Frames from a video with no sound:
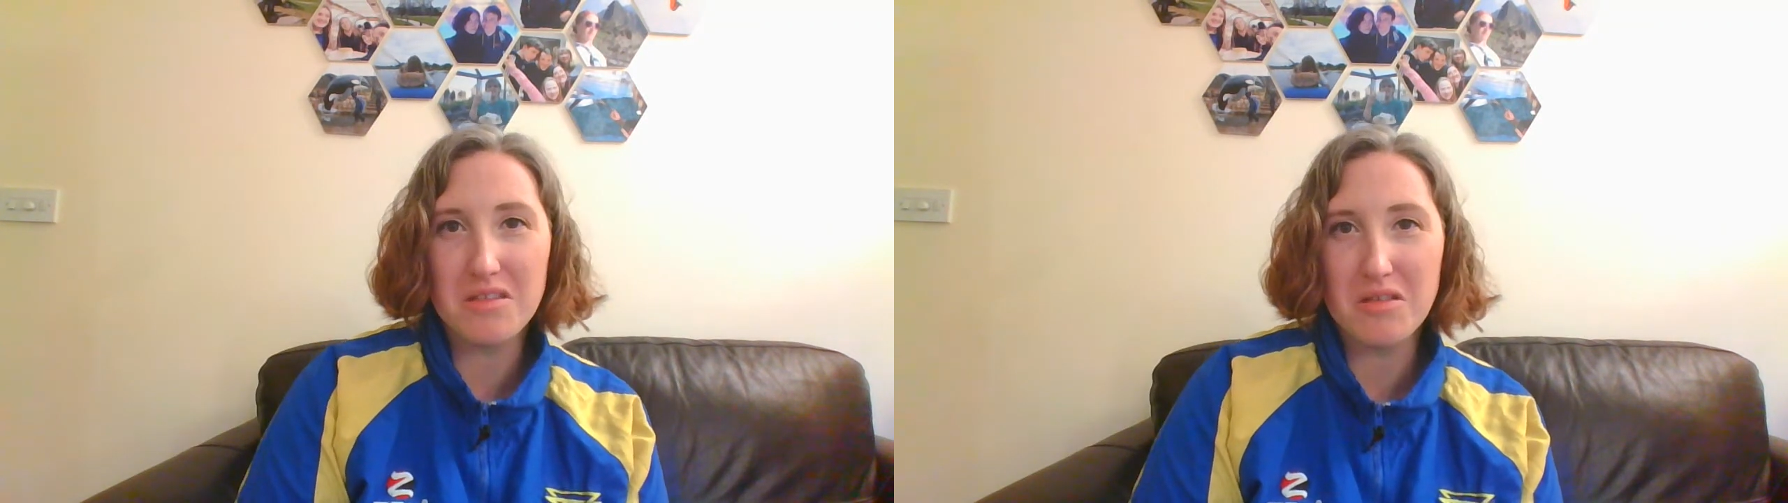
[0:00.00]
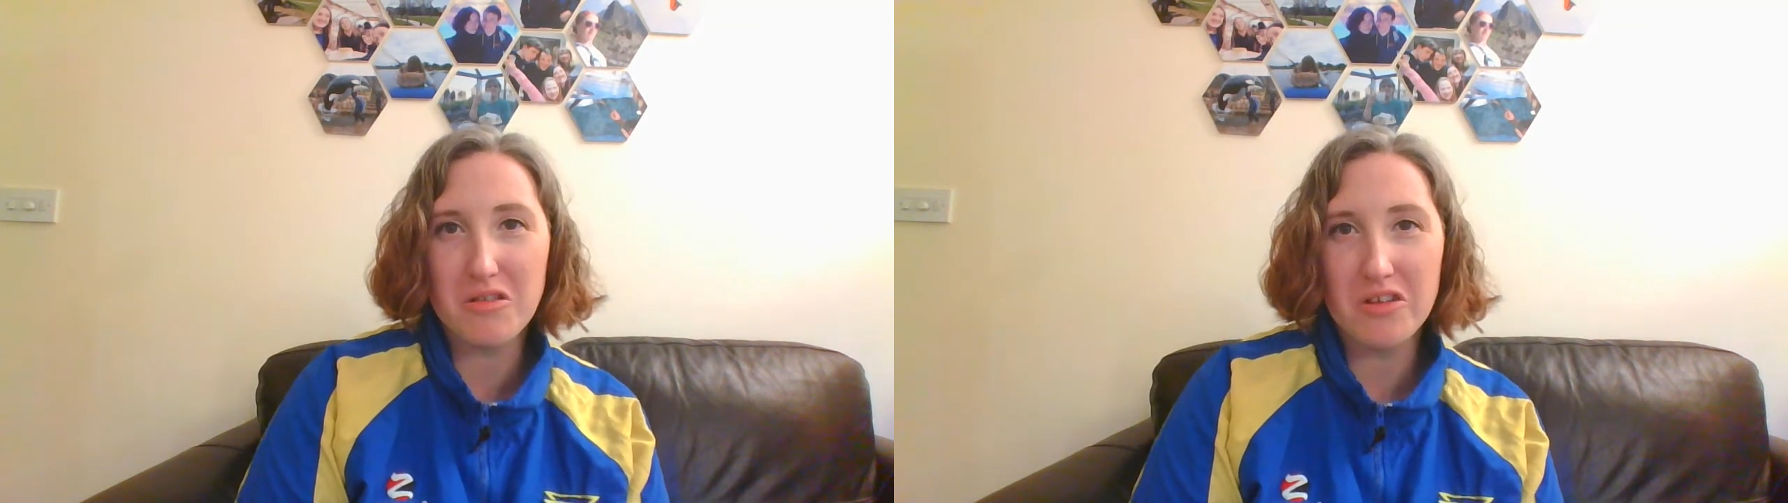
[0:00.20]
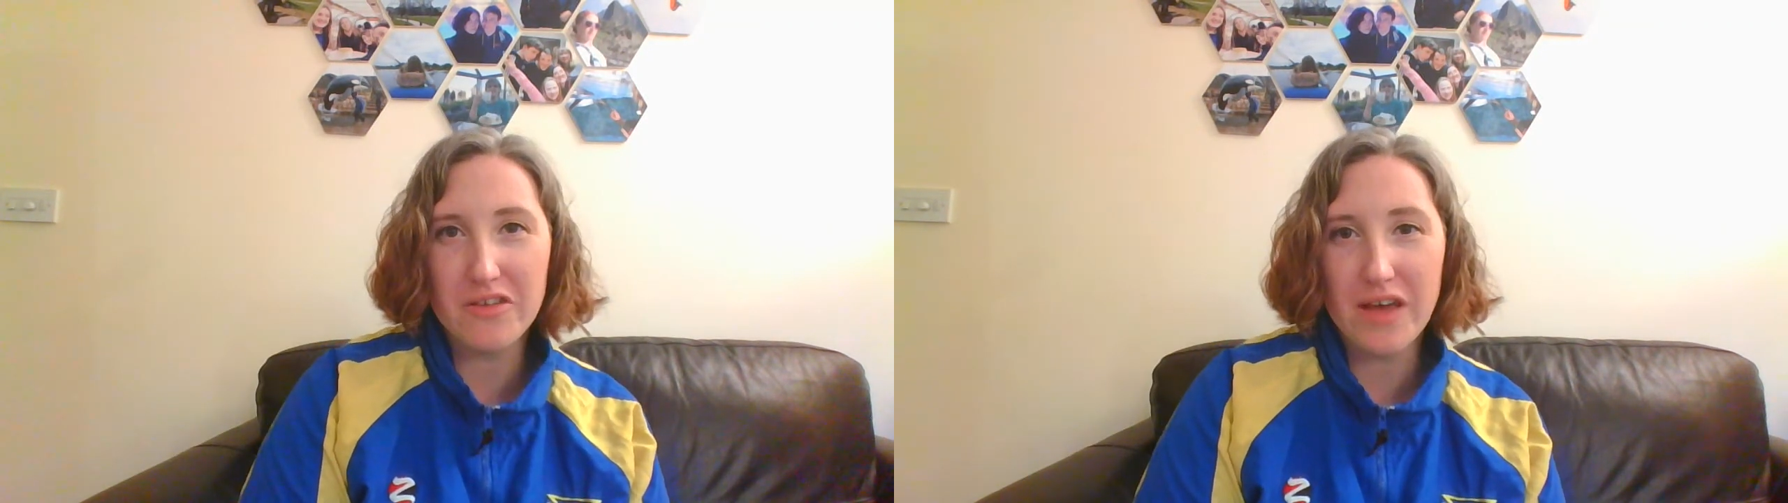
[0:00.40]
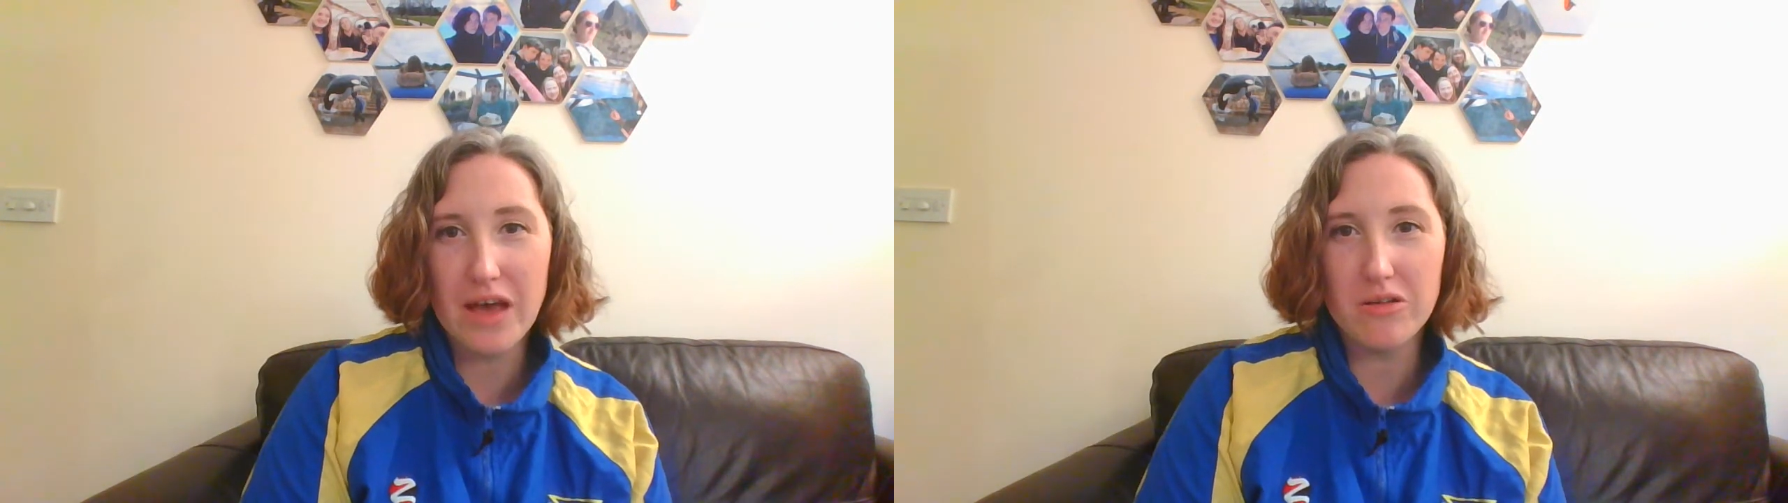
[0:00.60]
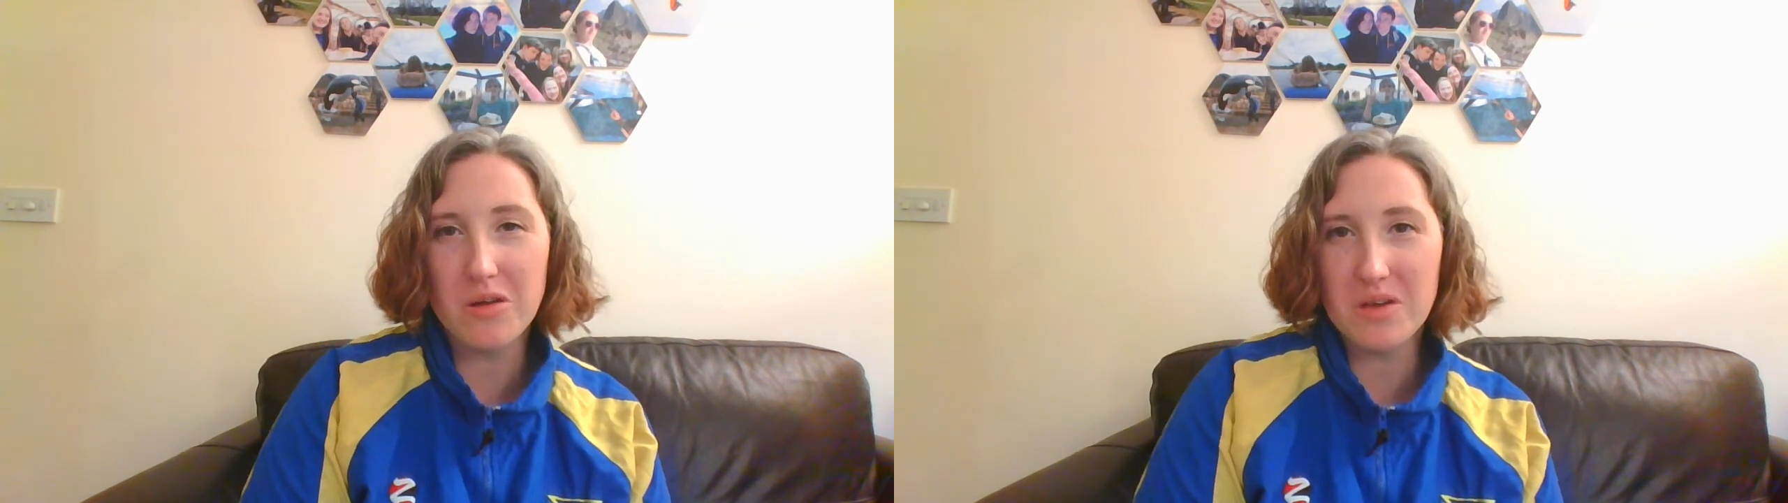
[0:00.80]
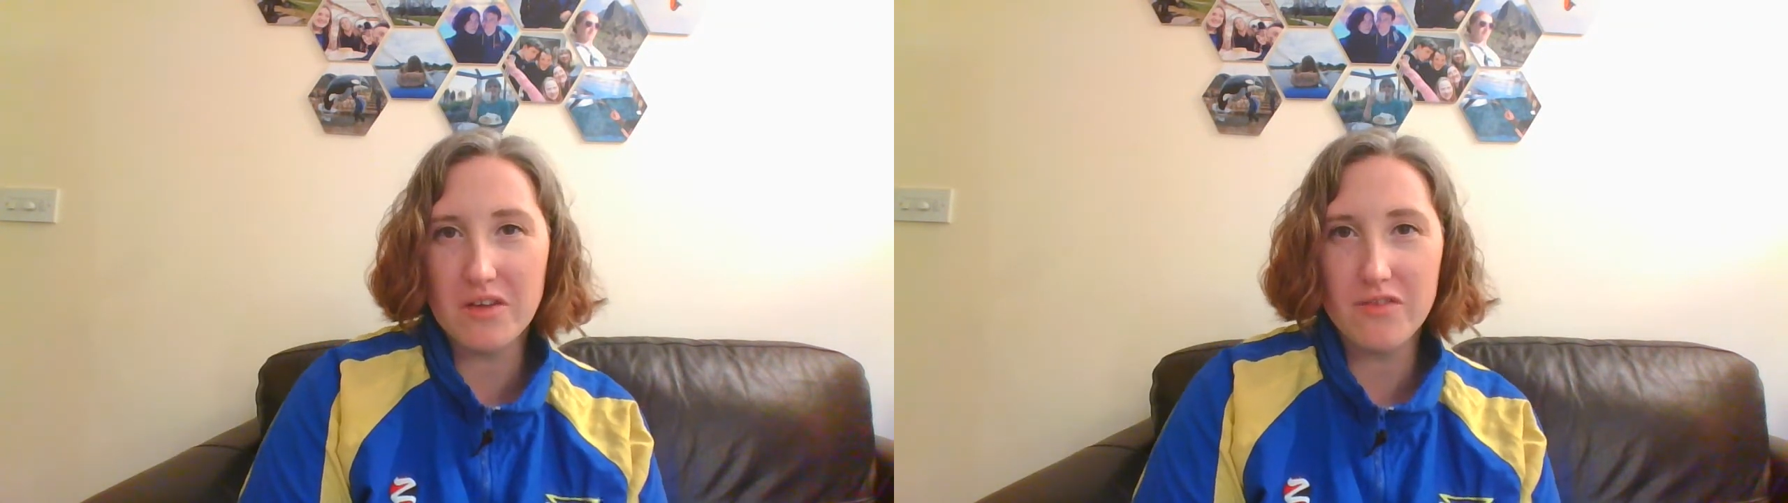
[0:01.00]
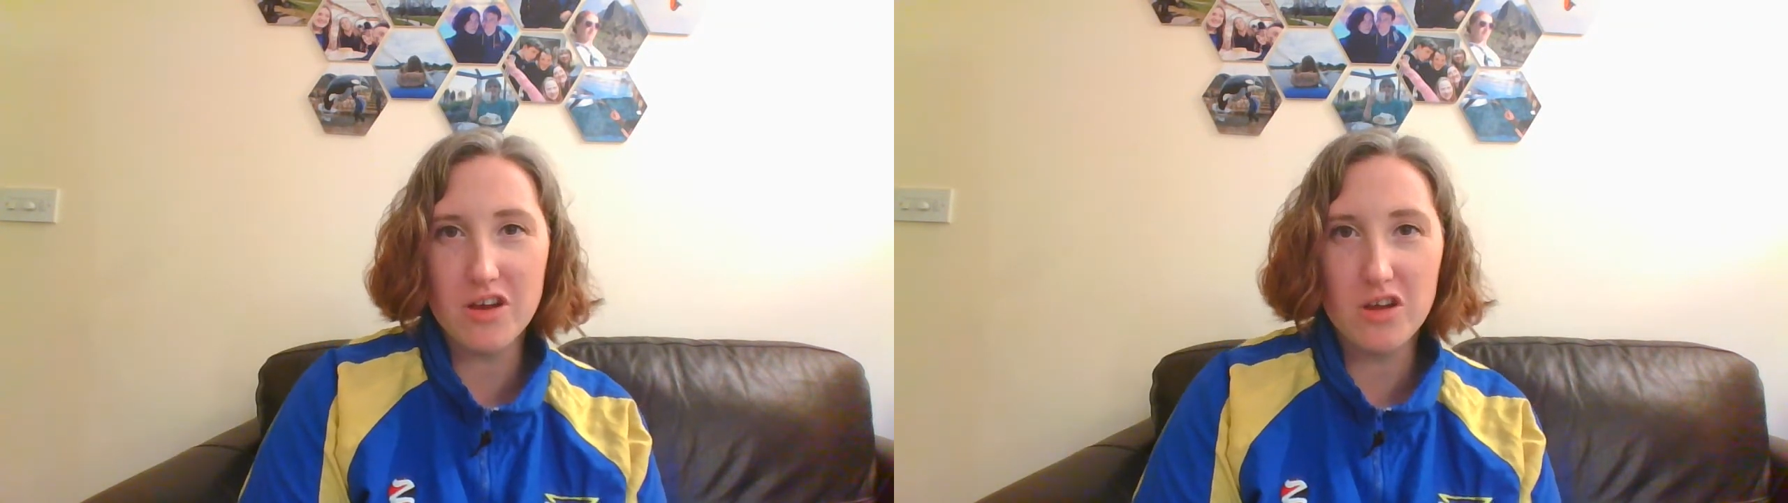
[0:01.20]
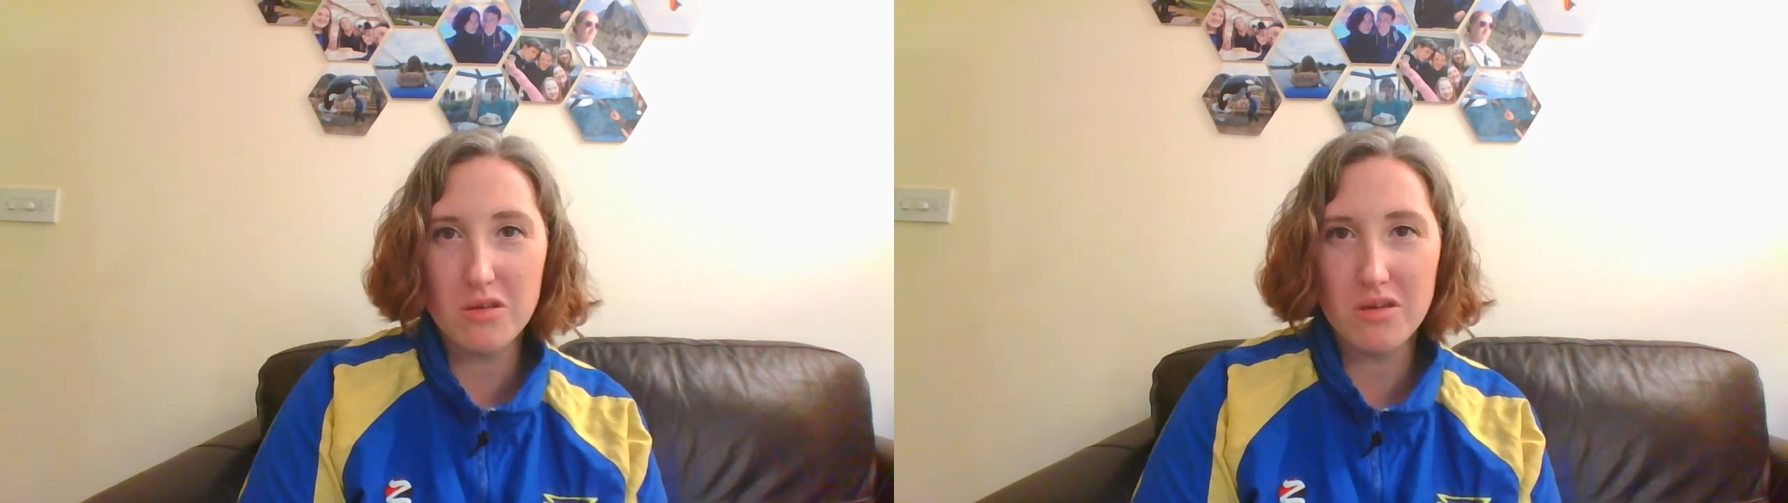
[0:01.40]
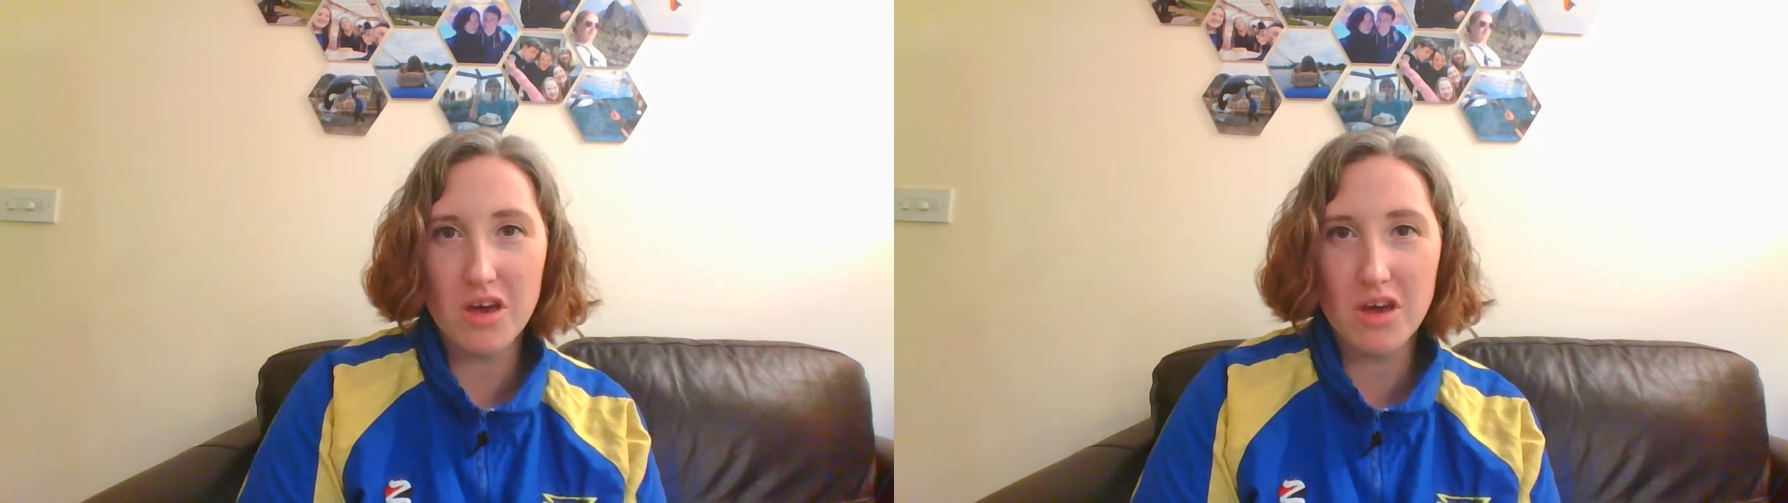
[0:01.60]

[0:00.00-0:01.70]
a story of how knowing a few